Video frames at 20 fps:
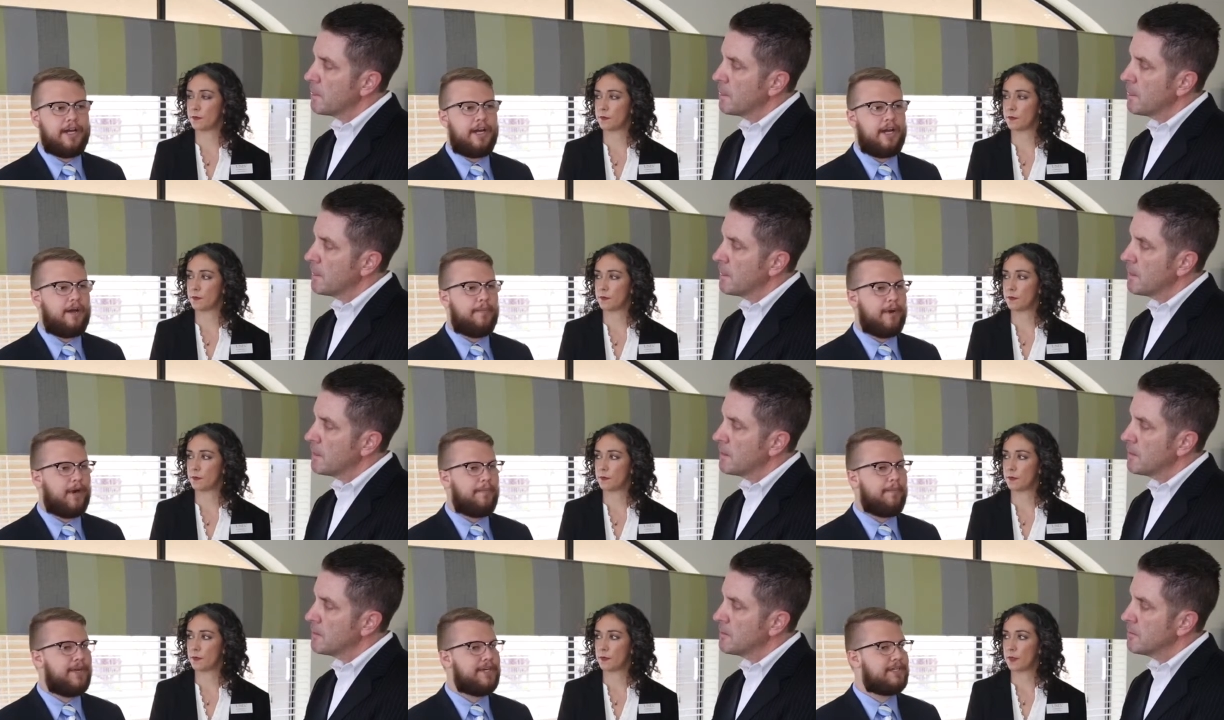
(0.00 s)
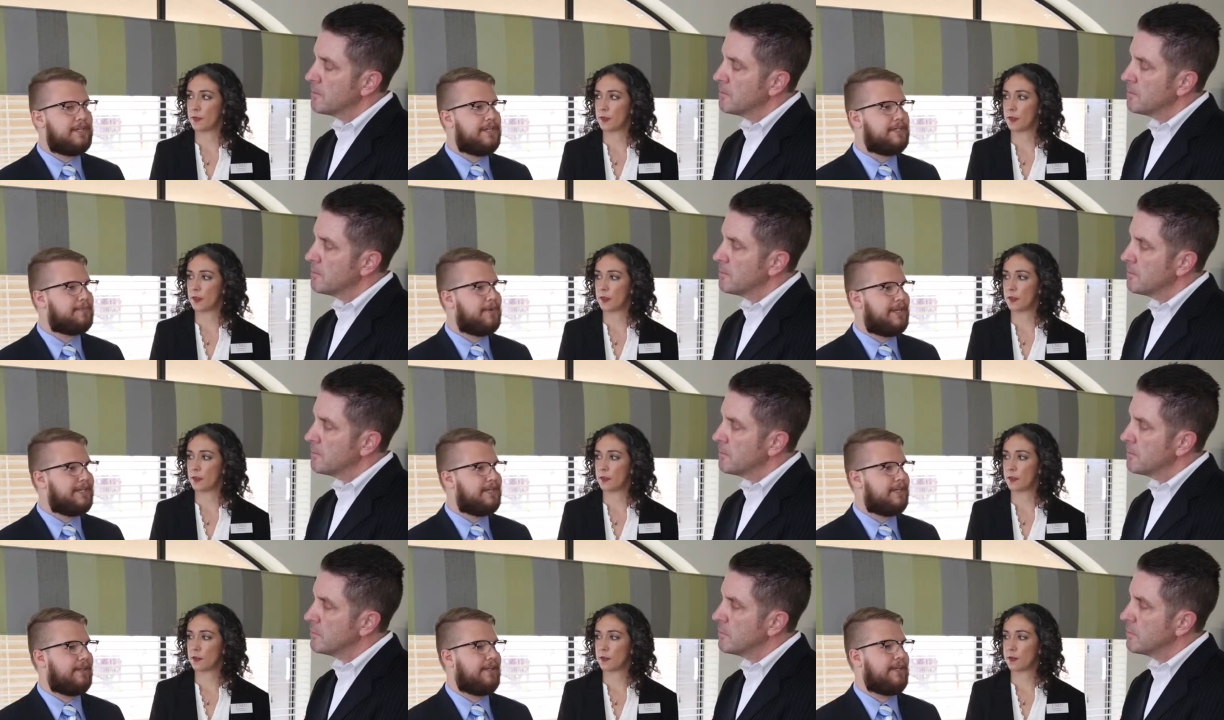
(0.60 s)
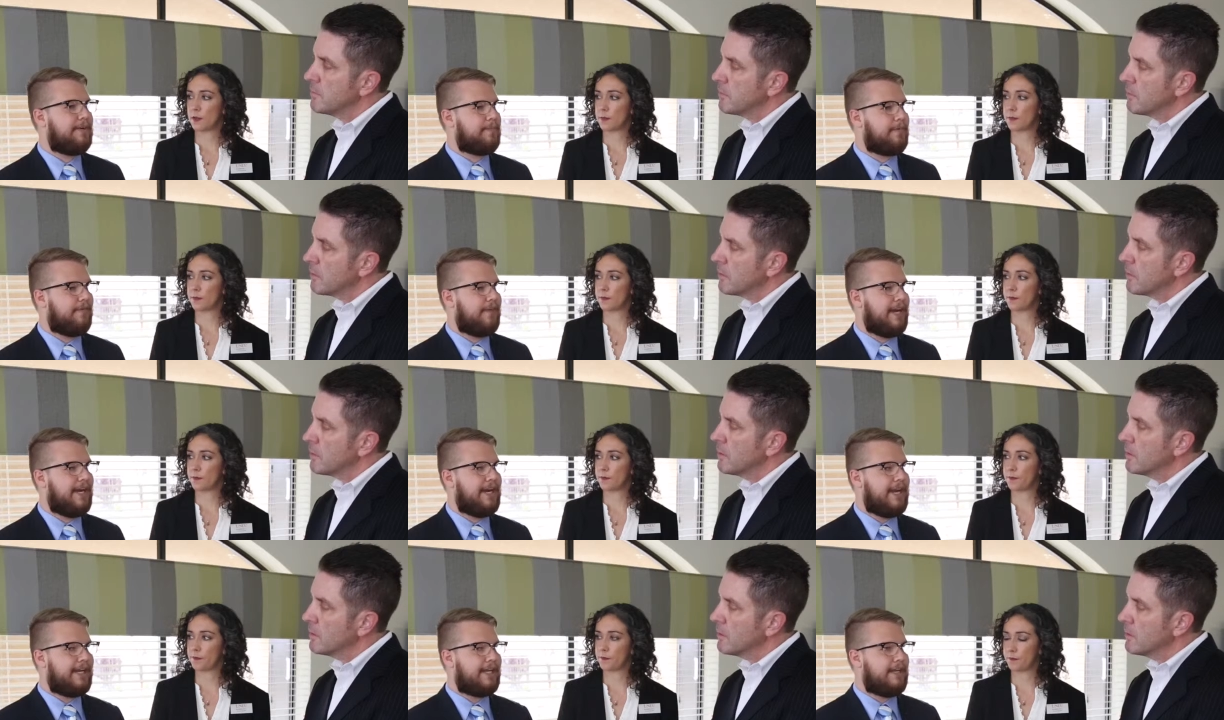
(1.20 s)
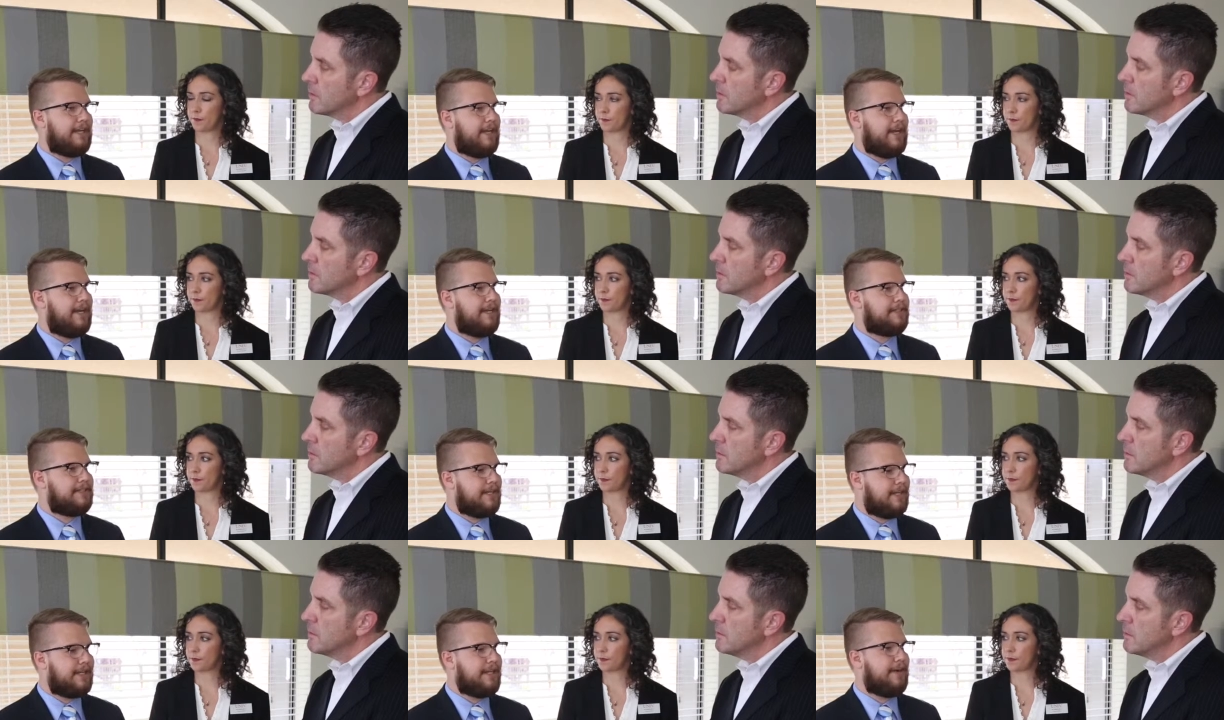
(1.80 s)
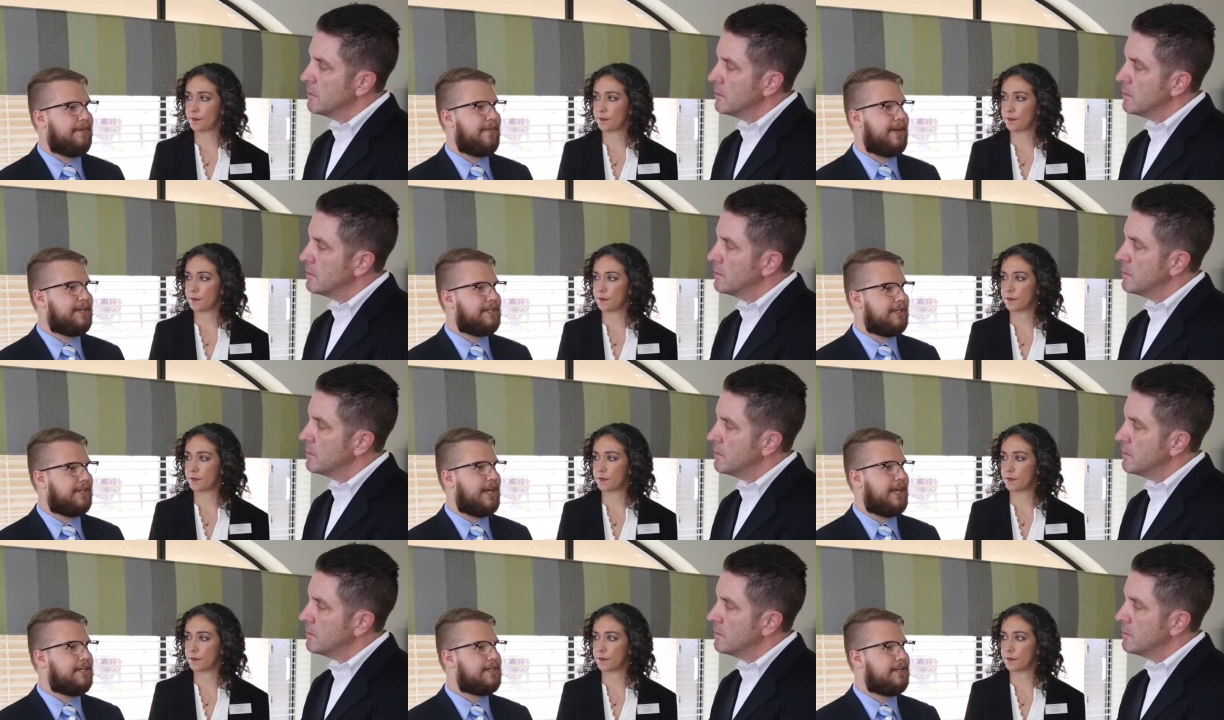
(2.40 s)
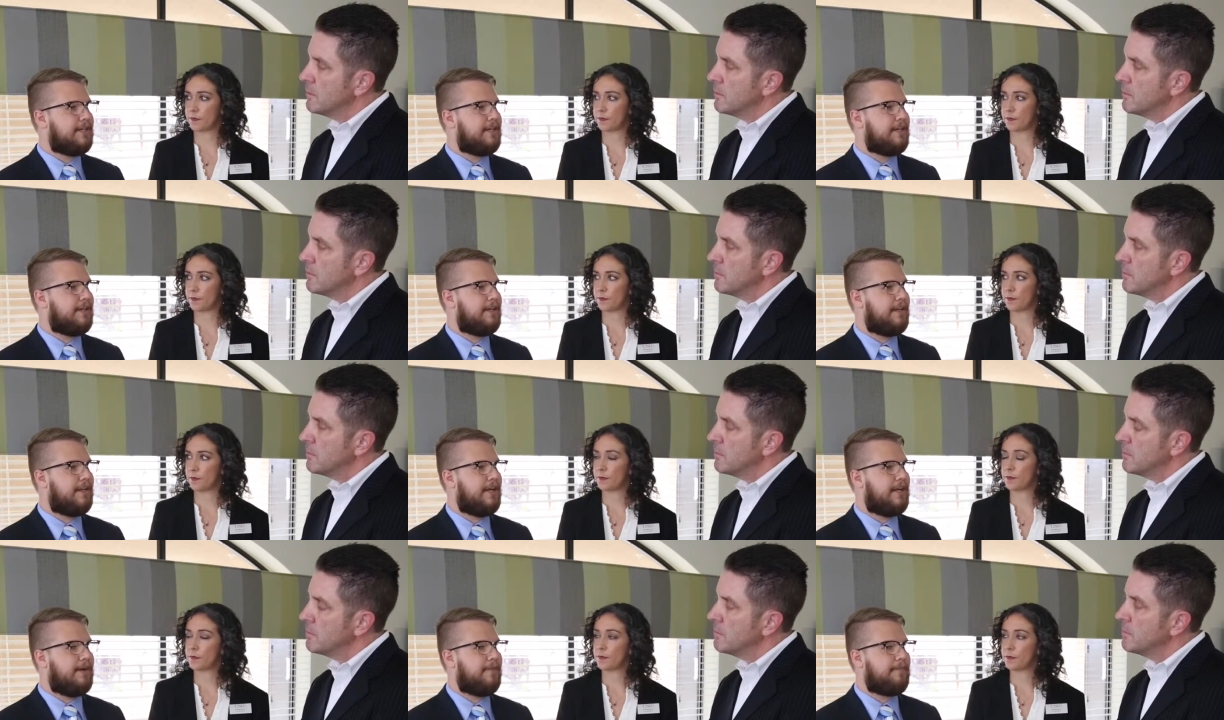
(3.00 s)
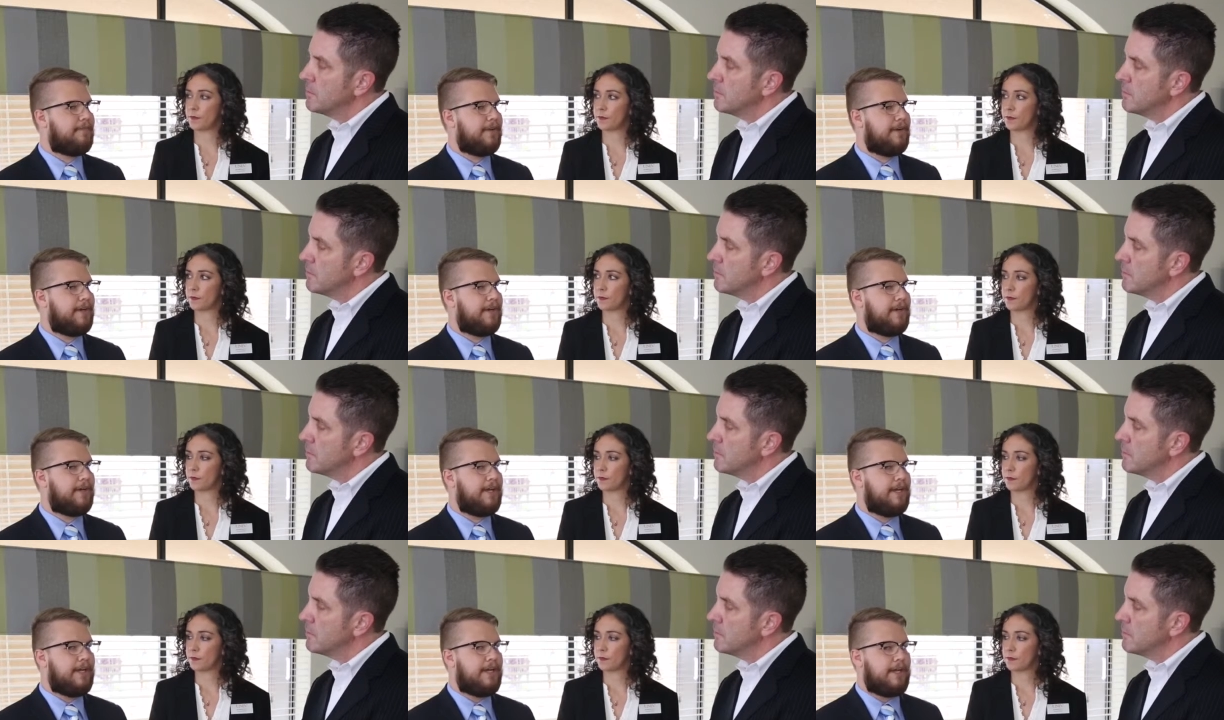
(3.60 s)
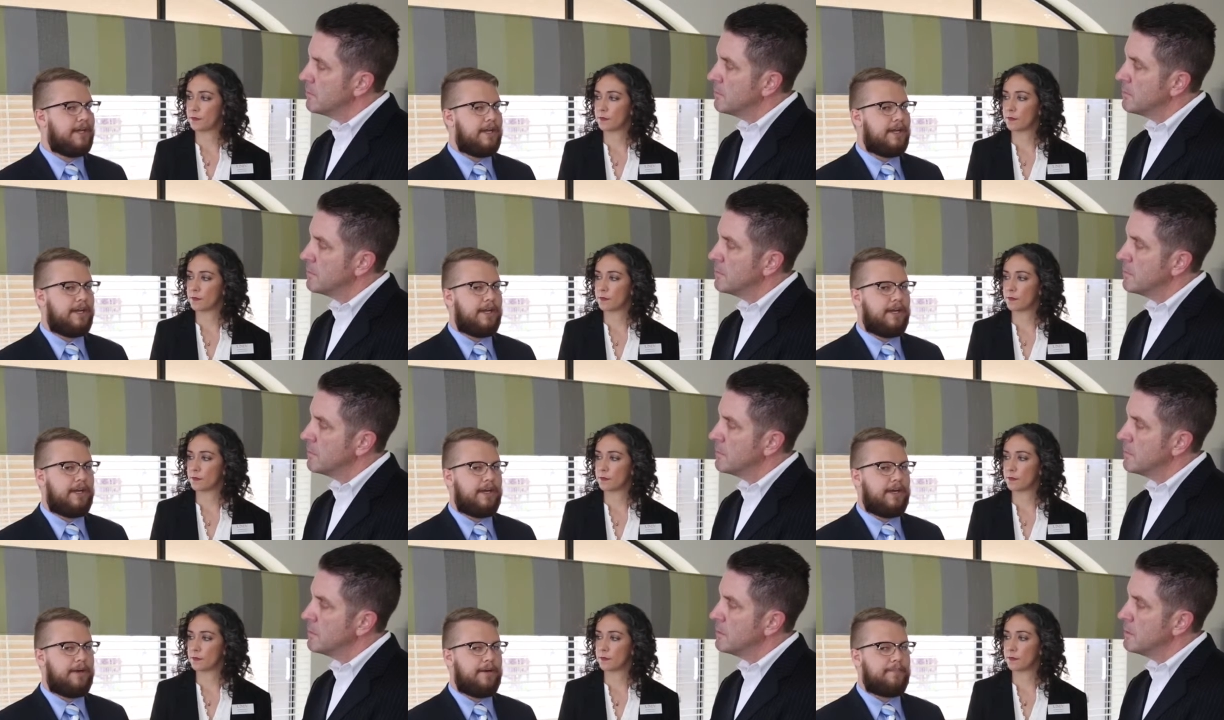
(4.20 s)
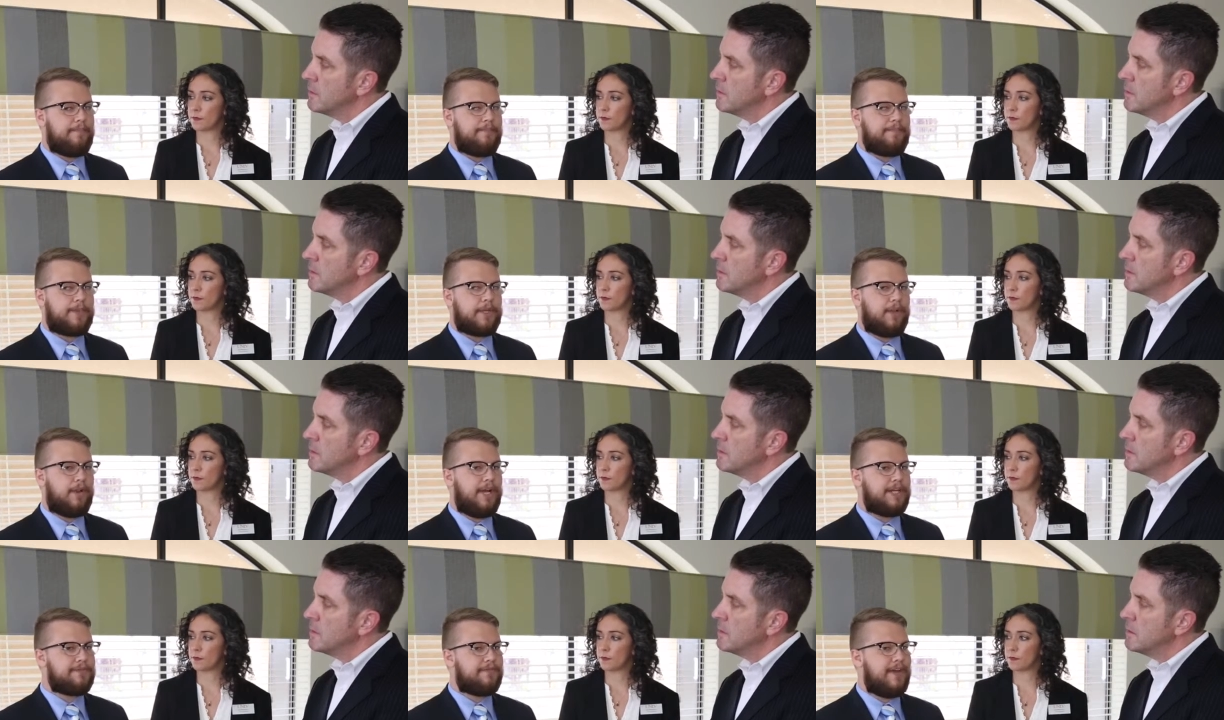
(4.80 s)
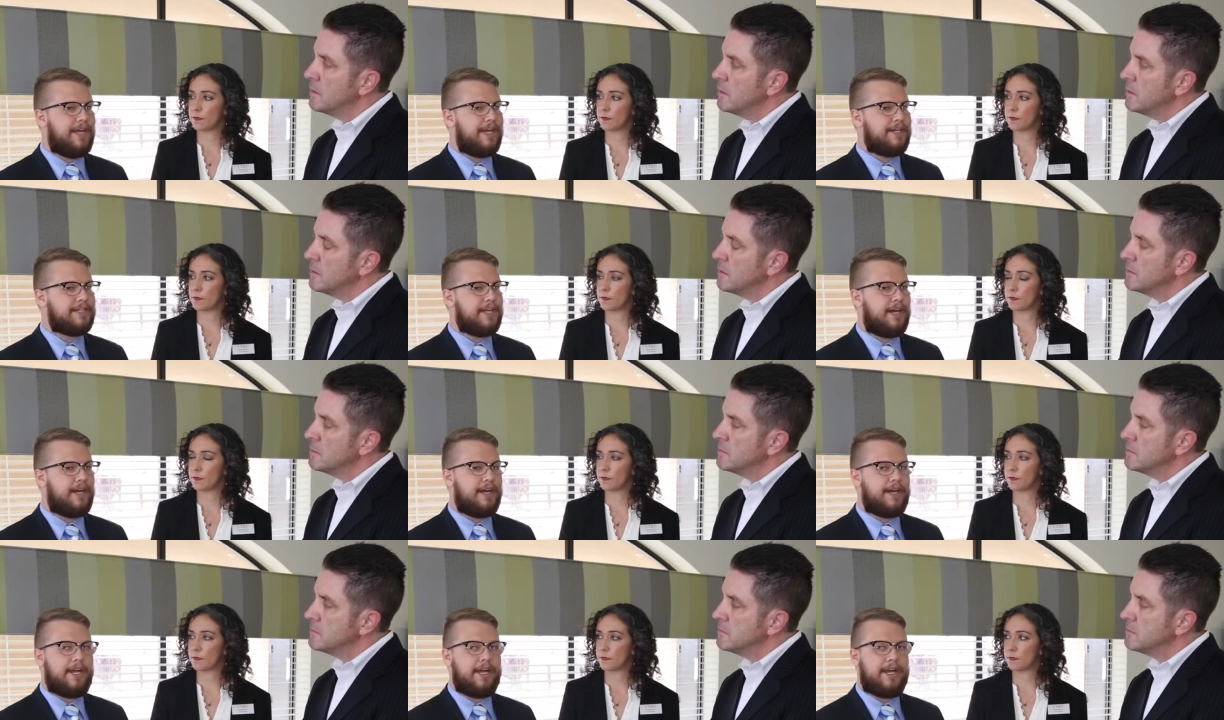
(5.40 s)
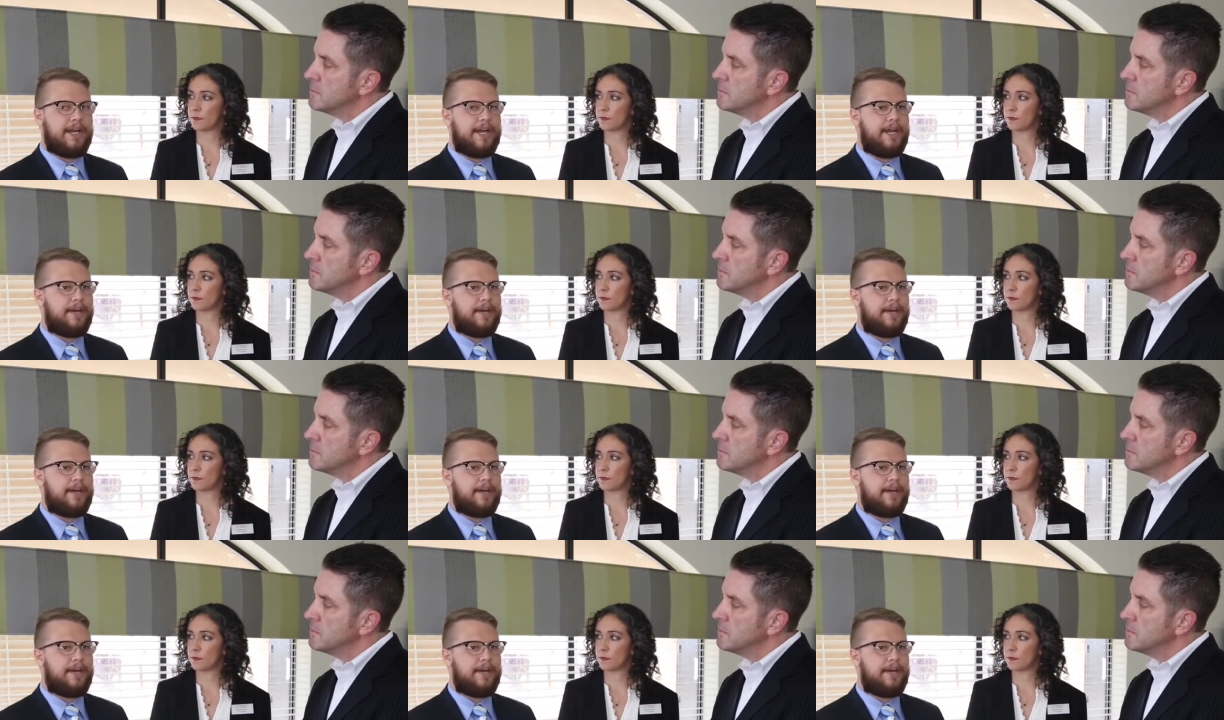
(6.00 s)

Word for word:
Speaker 1: Um, our mission is basically to provide executive education uh, for um, the Las Vegas area